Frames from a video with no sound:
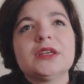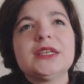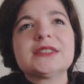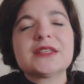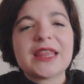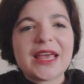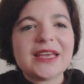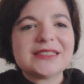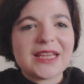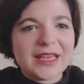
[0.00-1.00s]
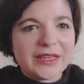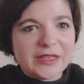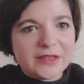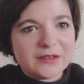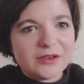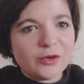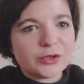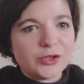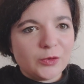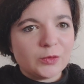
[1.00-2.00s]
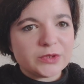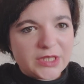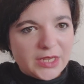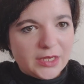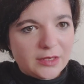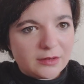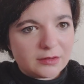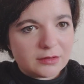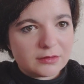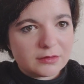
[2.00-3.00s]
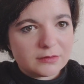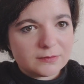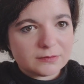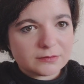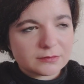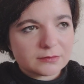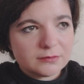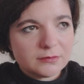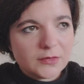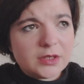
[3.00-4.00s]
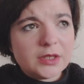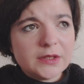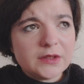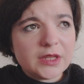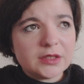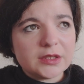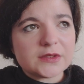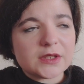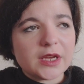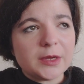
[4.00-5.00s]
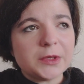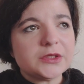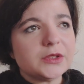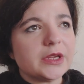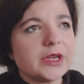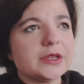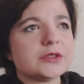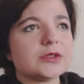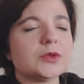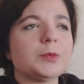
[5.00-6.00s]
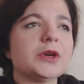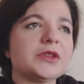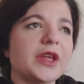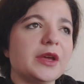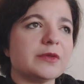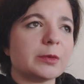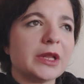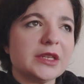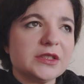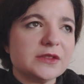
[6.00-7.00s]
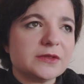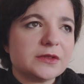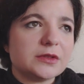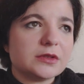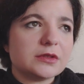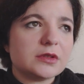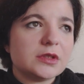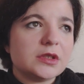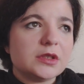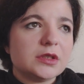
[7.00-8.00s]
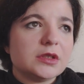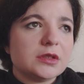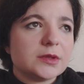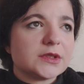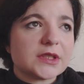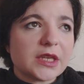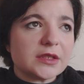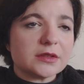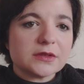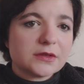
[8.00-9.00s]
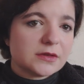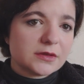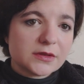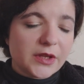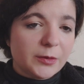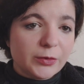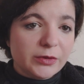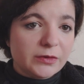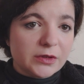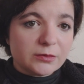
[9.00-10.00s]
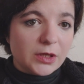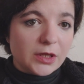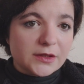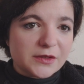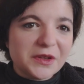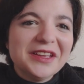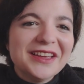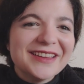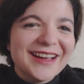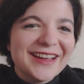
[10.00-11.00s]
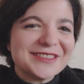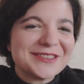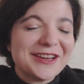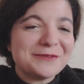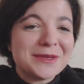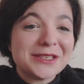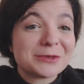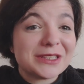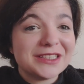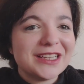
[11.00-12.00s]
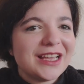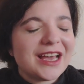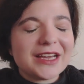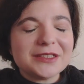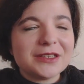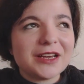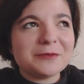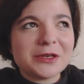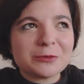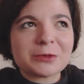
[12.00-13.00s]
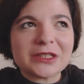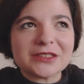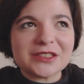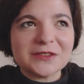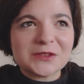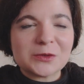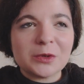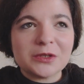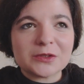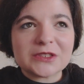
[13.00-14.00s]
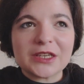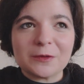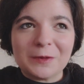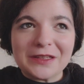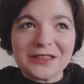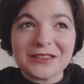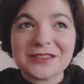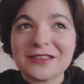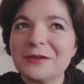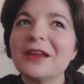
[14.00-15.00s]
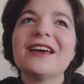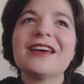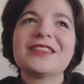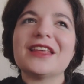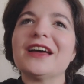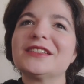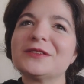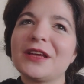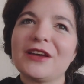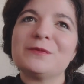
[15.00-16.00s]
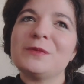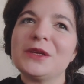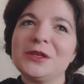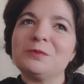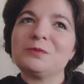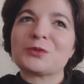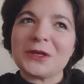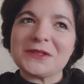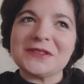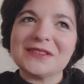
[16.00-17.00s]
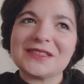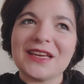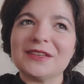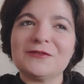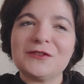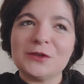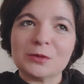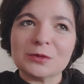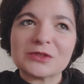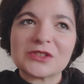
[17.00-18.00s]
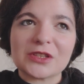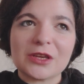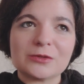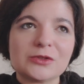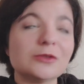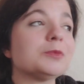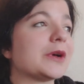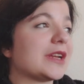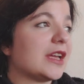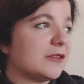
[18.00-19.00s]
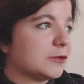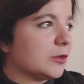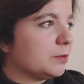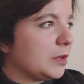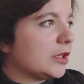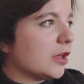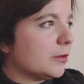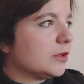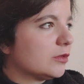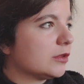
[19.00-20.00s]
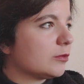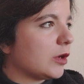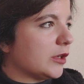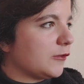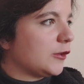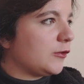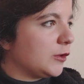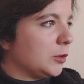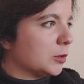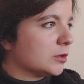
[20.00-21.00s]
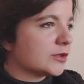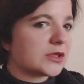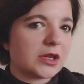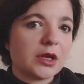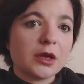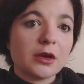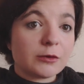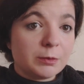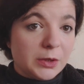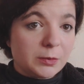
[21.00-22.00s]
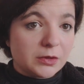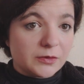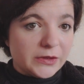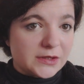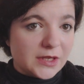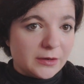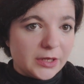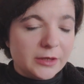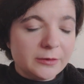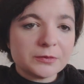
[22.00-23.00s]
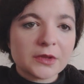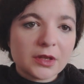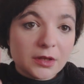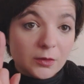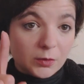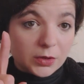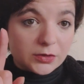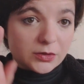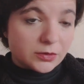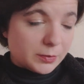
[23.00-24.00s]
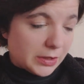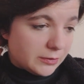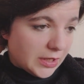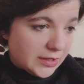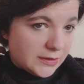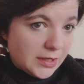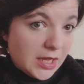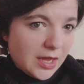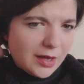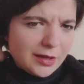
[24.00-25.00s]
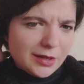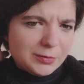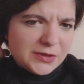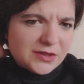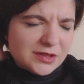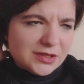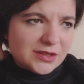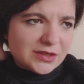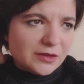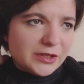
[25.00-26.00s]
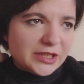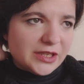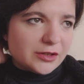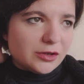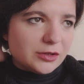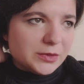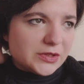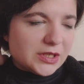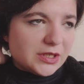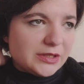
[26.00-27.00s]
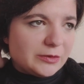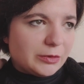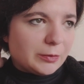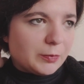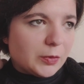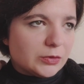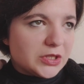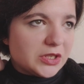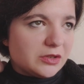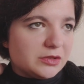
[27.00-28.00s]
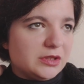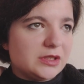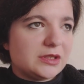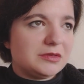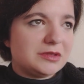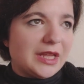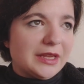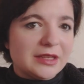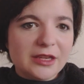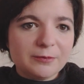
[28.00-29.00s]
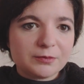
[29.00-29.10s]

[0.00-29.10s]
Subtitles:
their day, not your day. Another thing is, I went to the birthday of a relative. Once again, same grieving relative. I don't have many relatives who are not psychopathic, so I don't have many presents and funerals to go to. But I have been going through quite a few funerals from people of this area. We're going to talk about that. I recently discovered that The Economist did a report on dengue